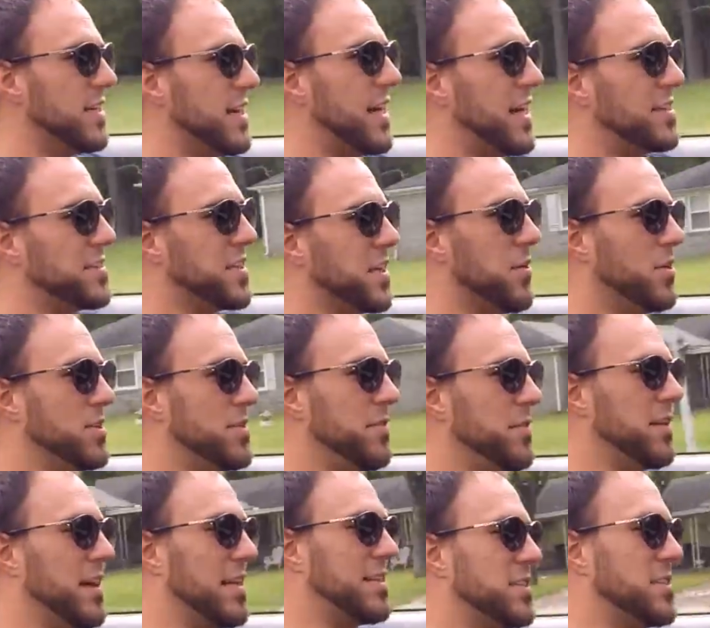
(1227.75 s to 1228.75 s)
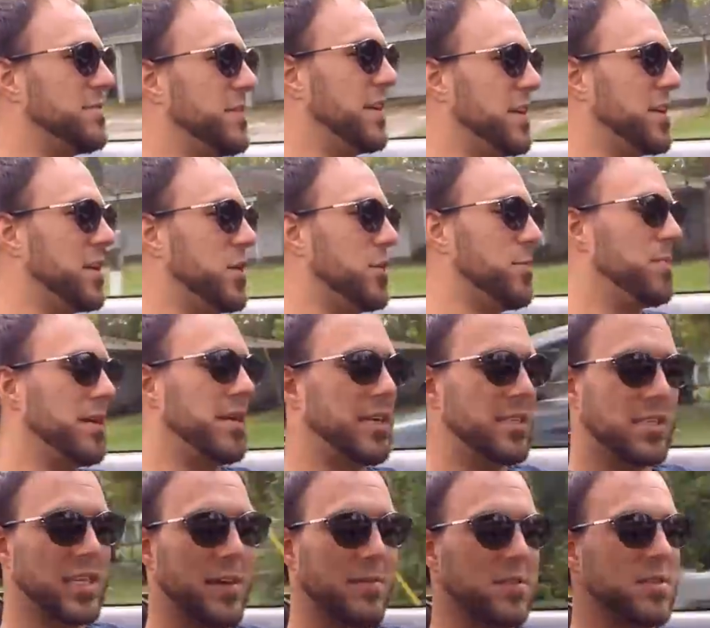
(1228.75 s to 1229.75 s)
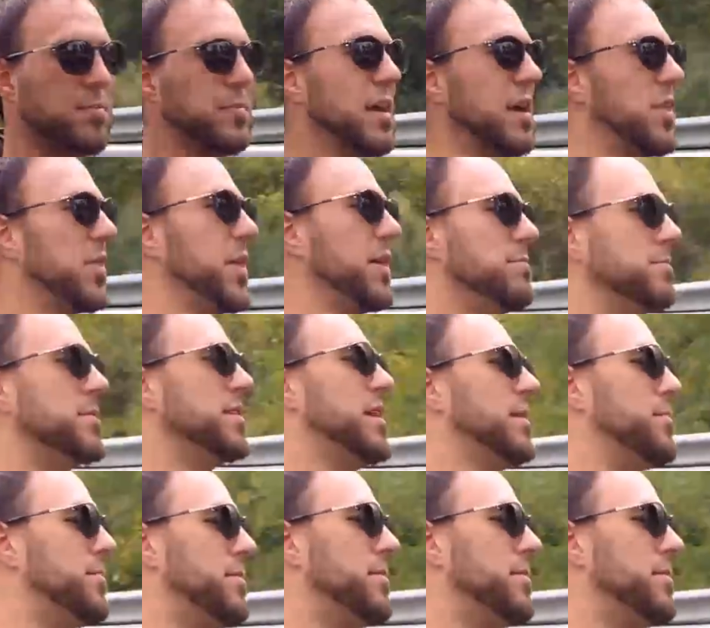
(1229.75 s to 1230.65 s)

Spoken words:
As always, if you like this video, please give us a big thumbs up.